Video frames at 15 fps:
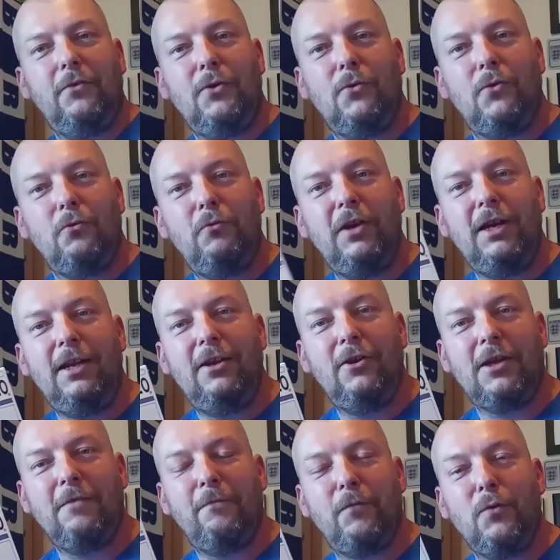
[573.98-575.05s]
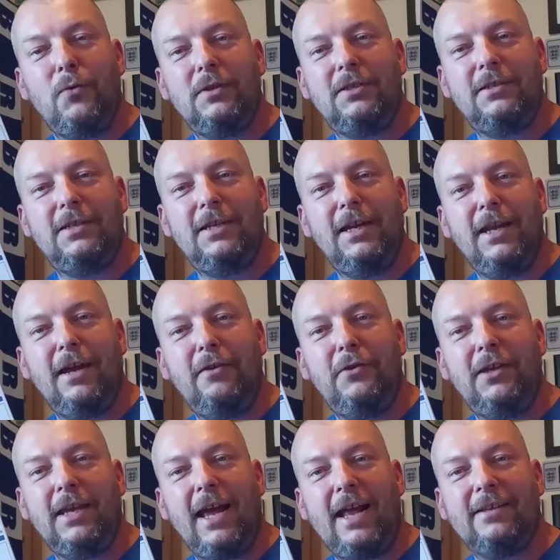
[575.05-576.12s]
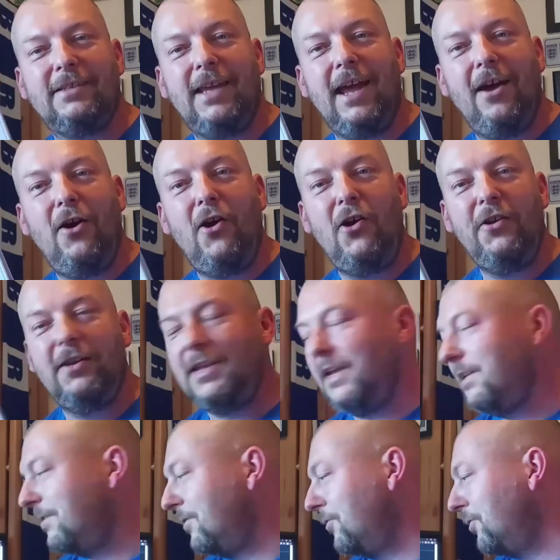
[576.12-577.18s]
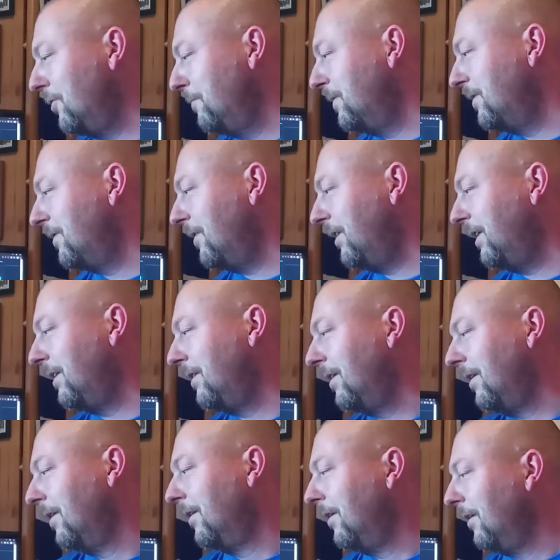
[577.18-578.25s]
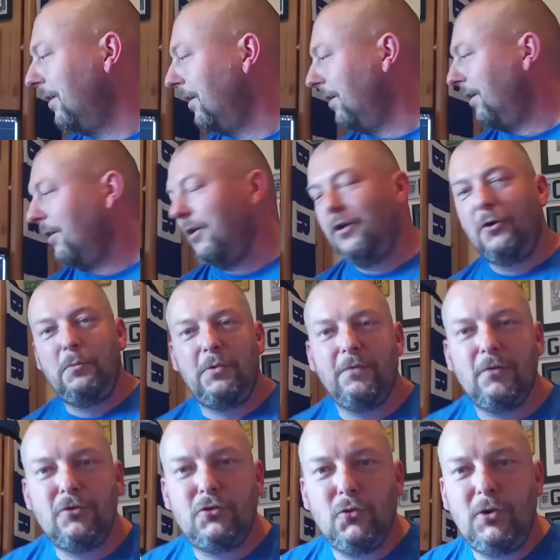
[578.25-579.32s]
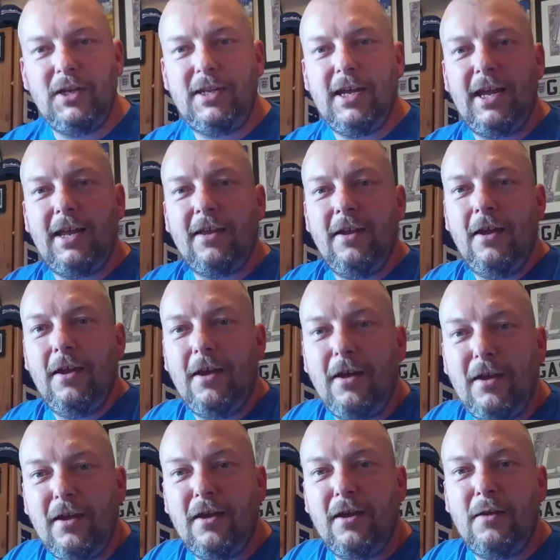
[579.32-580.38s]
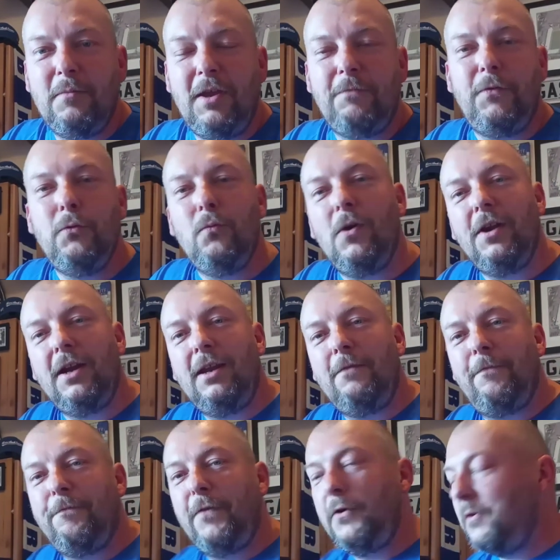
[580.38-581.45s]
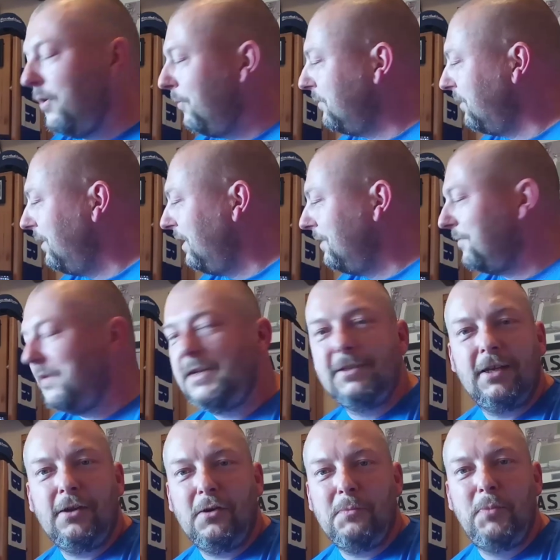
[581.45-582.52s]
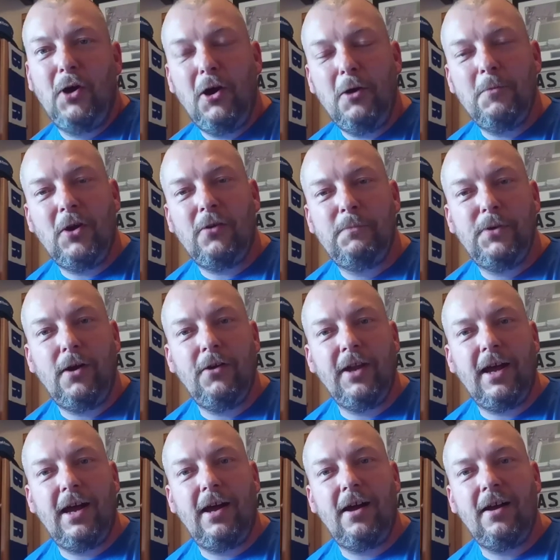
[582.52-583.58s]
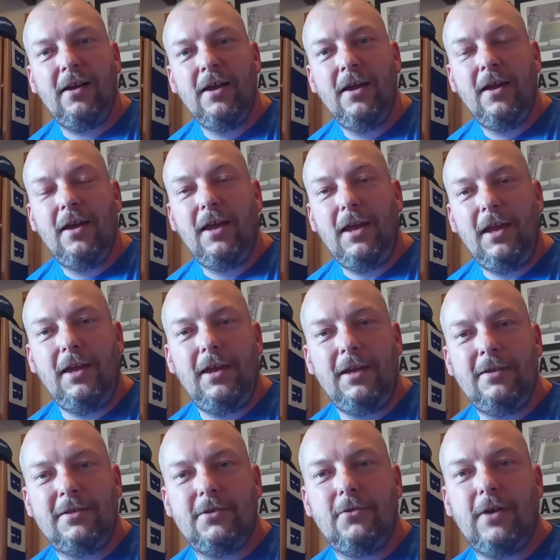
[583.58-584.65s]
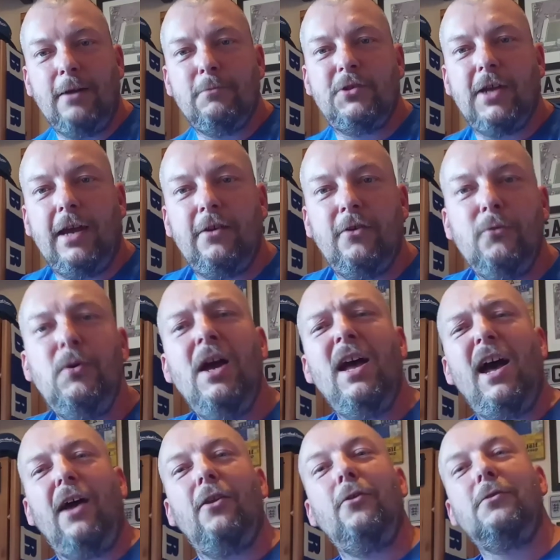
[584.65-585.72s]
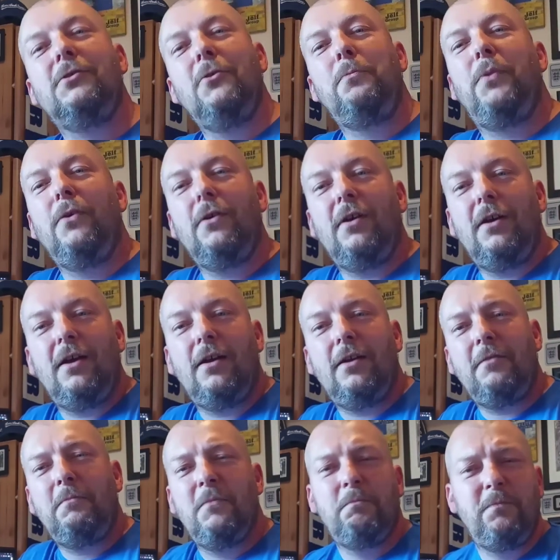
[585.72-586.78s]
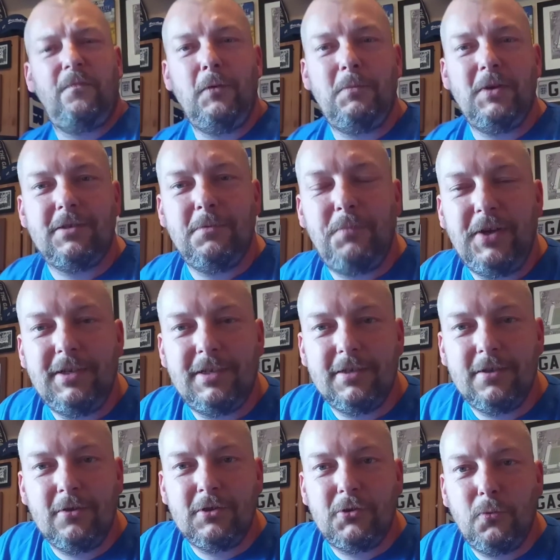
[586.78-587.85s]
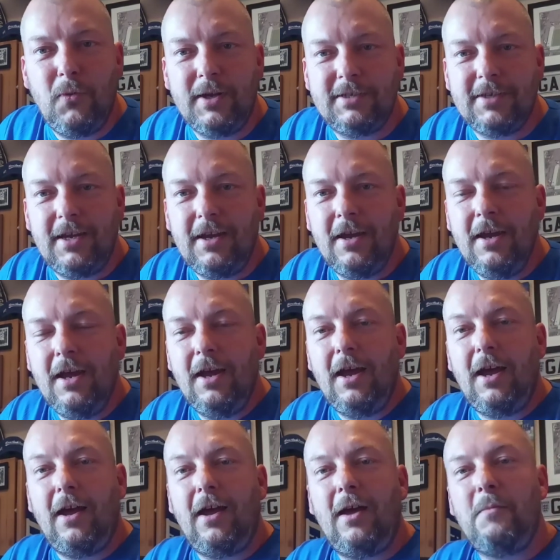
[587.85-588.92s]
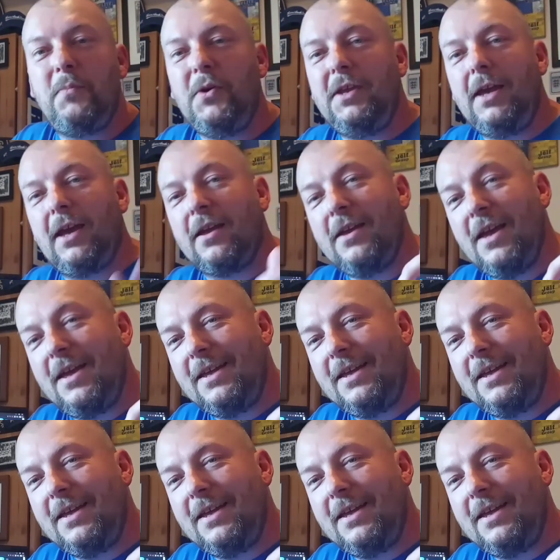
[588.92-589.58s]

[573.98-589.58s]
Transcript: well, really looking forward to seeing how the Gas get on against the German side. Hope you've enjoyed that. If you want any photos of these things, I'm going to put them up on our Instagram channel. I'll also put a few bits and pieces on Twitter. But yeah,